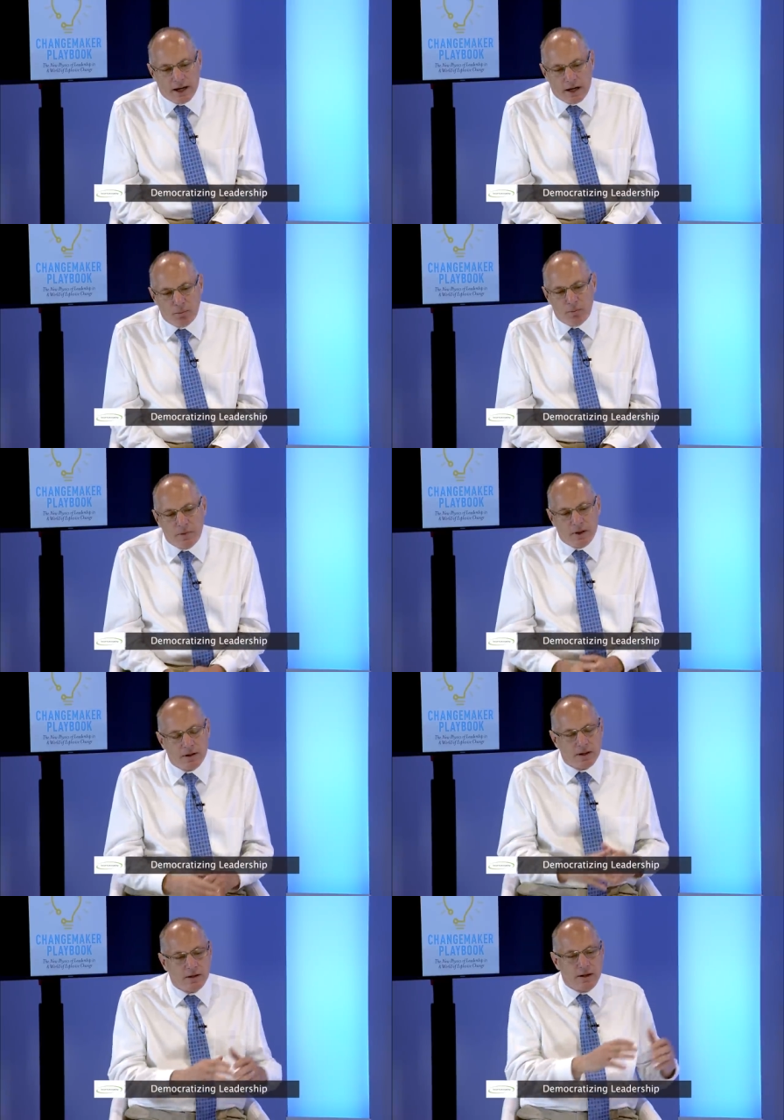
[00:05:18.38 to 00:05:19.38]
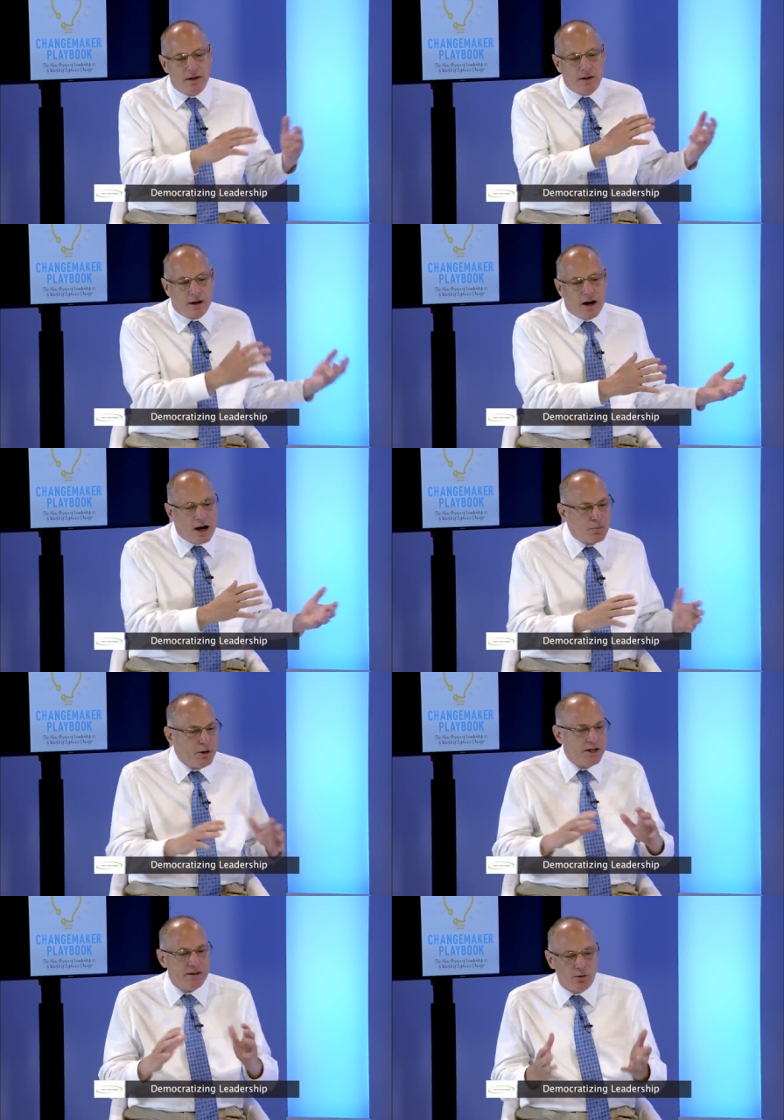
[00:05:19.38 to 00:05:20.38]
um, the the, you know, the,
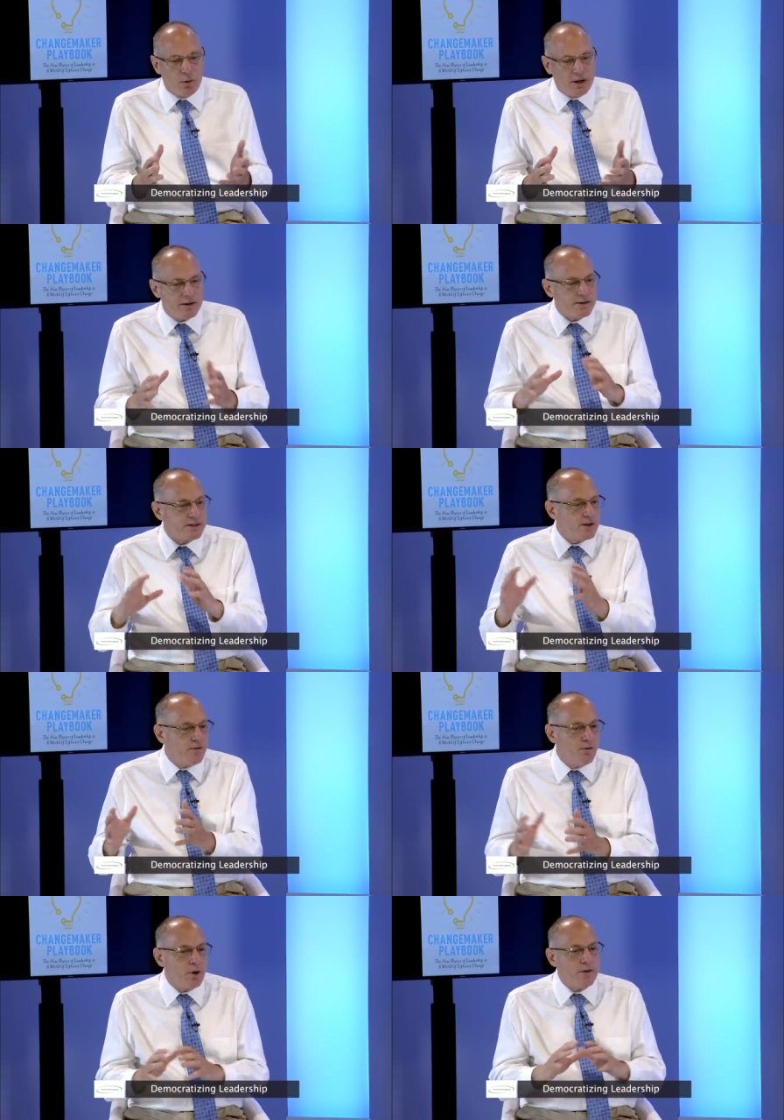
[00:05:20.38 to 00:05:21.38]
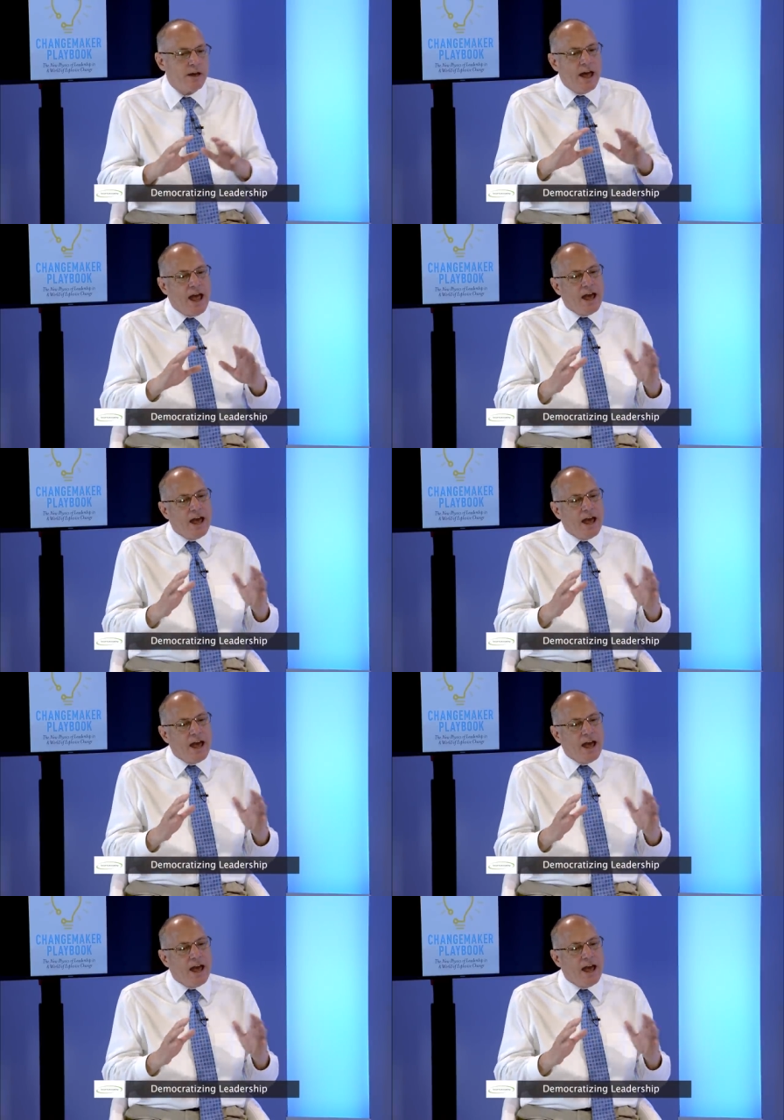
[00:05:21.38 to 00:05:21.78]
cockpit, the wheels, so forth.